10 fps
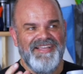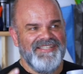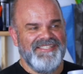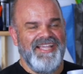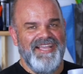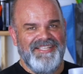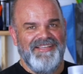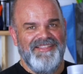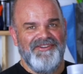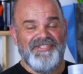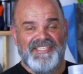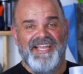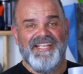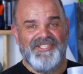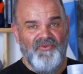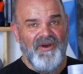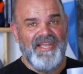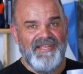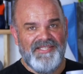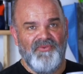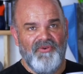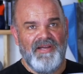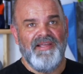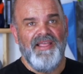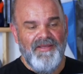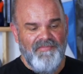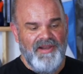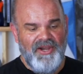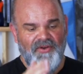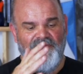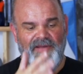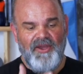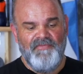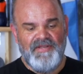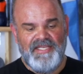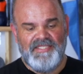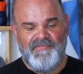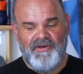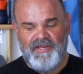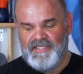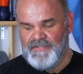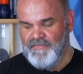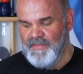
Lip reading: science to why it doesn't work. But I know from my own experience,